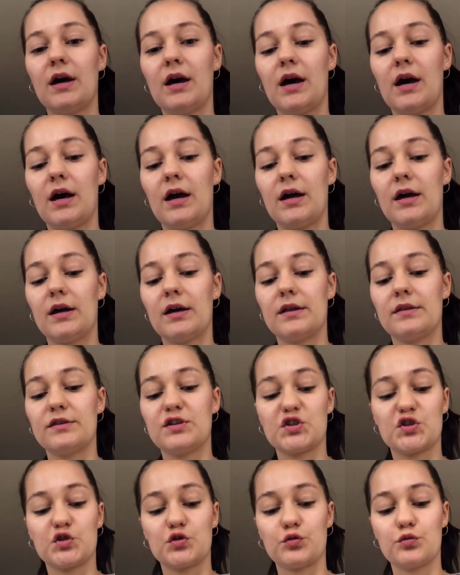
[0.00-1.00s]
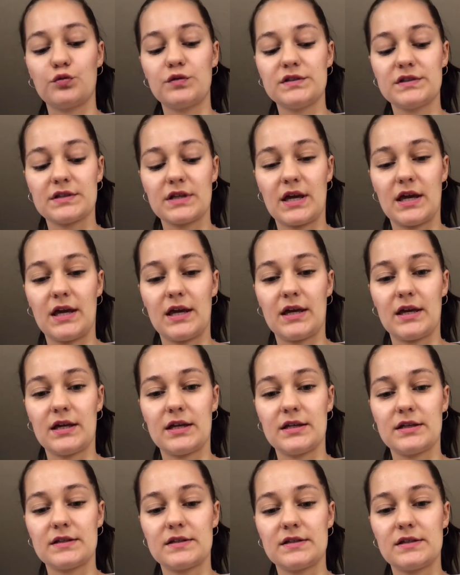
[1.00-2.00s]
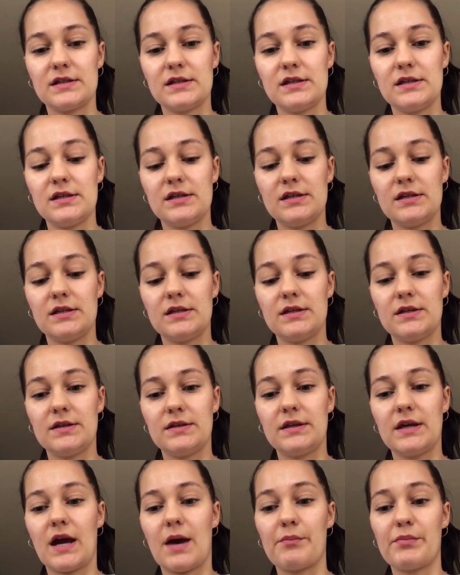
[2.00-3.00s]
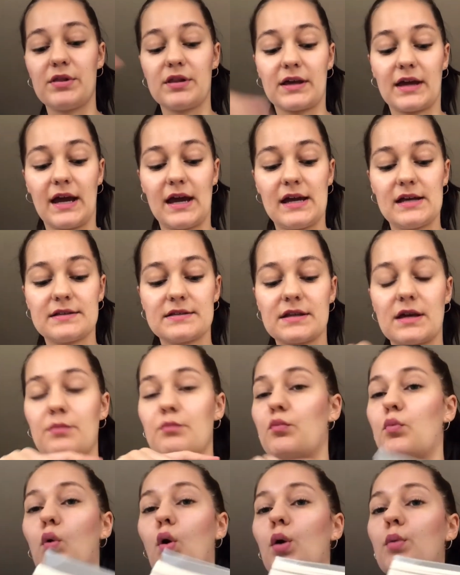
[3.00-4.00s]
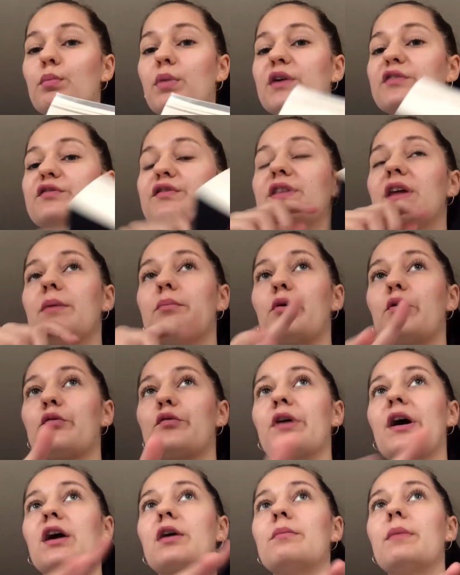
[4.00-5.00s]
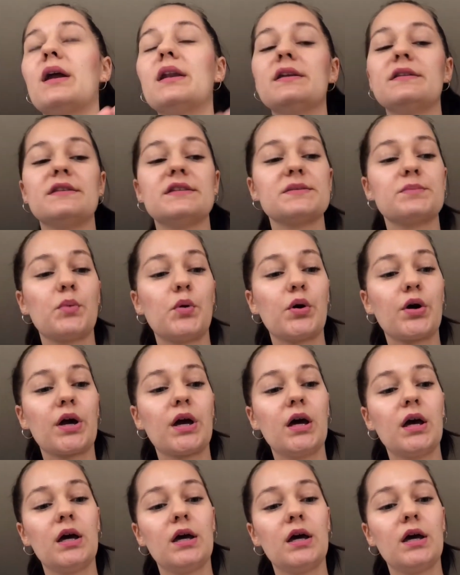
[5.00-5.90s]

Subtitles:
and the shoes. And Bill Gates and Warren Buffett, they both recommended this book.